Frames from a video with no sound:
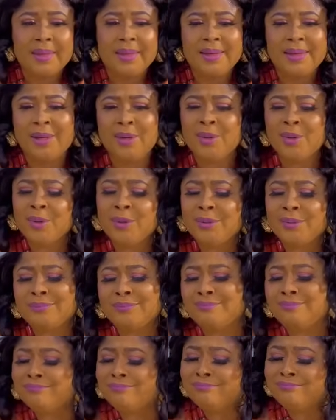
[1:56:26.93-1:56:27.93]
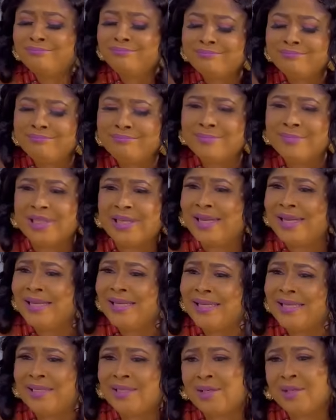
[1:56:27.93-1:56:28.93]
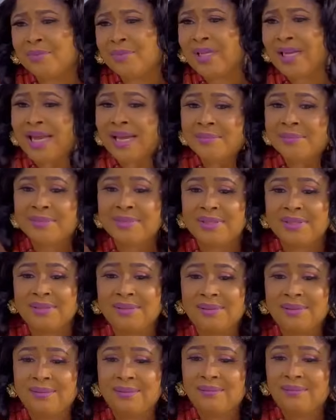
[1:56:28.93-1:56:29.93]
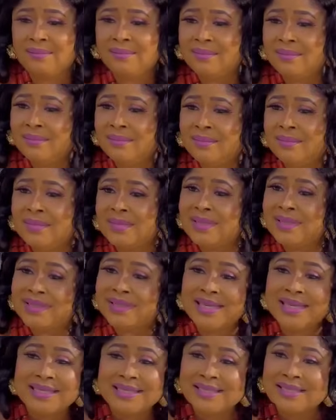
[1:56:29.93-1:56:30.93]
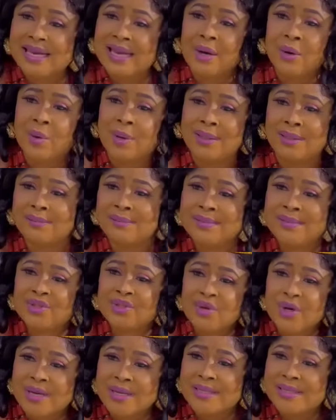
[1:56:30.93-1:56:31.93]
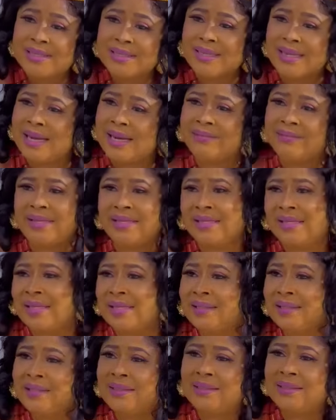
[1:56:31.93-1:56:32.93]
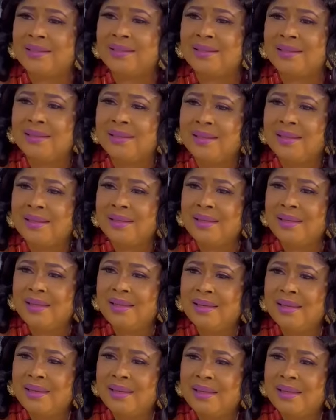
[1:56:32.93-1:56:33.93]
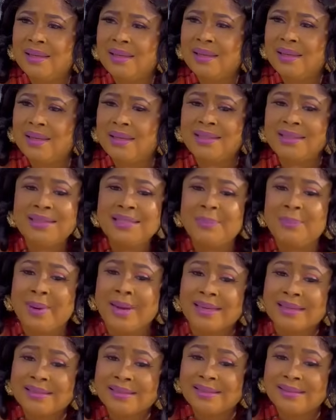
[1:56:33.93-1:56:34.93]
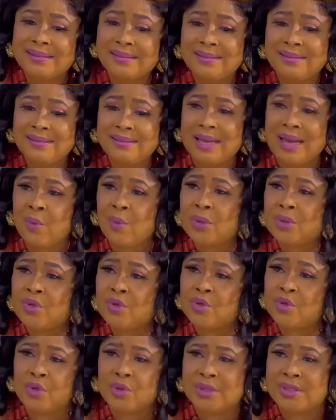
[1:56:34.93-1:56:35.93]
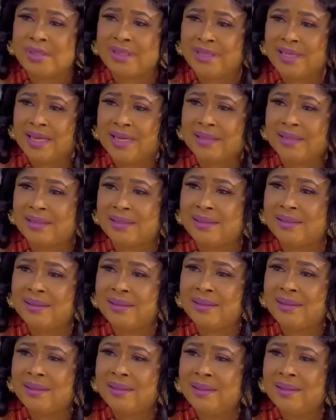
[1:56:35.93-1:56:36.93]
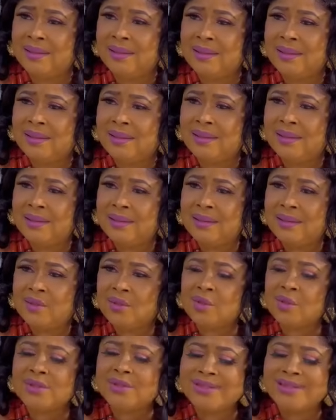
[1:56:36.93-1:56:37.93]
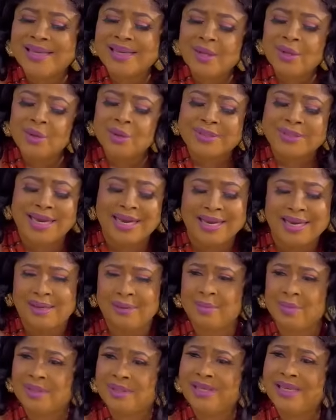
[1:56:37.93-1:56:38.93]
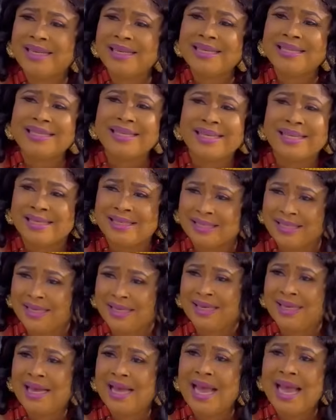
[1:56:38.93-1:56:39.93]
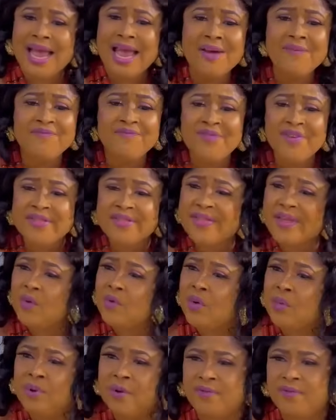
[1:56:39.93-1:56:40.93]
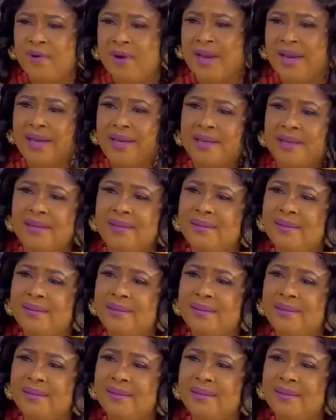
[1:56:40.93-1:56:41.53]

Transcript: You know, challenges sometimes test our strengths and resilience. And there's a part I want you to understand. Just take your time, take it easy. Everything will be fine.